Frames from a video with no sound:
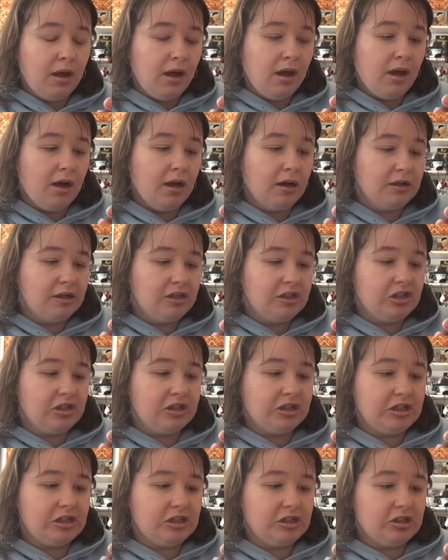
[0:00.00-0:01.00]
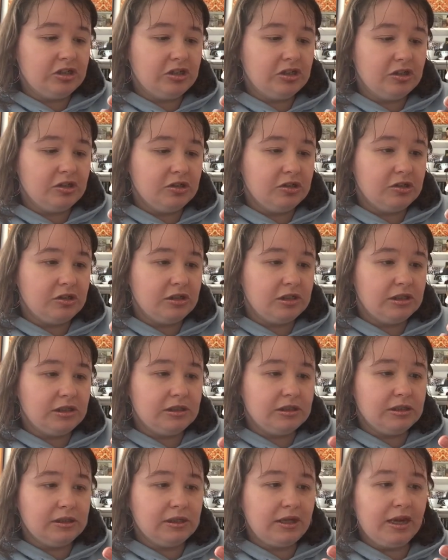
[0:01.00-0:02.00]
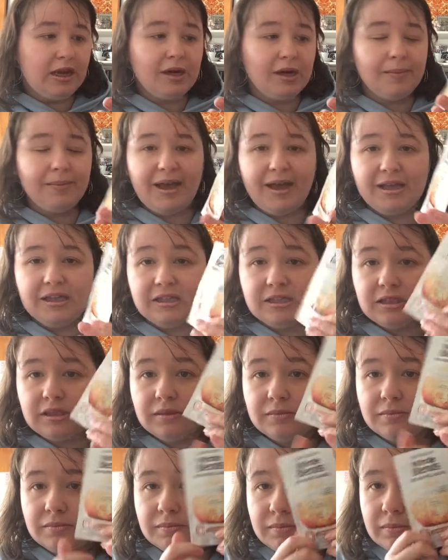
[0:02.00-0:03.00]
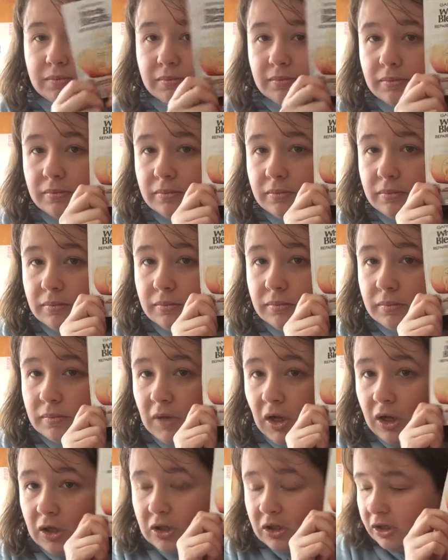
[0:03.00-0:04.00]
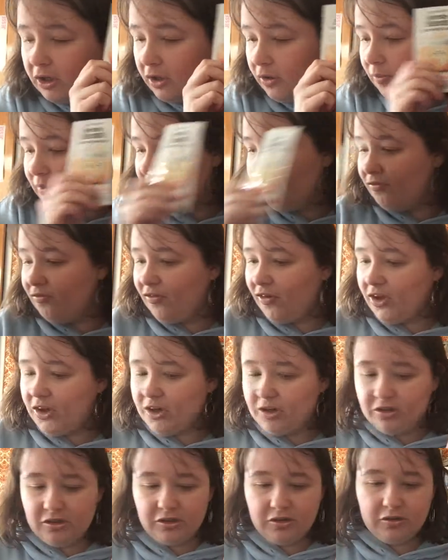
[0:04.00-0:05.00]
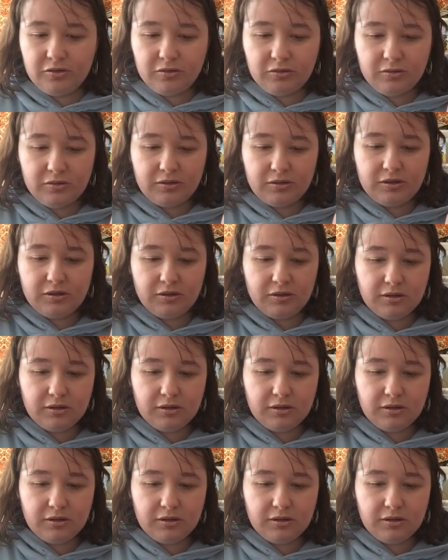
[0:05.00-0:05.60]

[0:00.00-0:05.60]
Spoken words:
Honey Treasures Hair Mask. So that will be fun to use.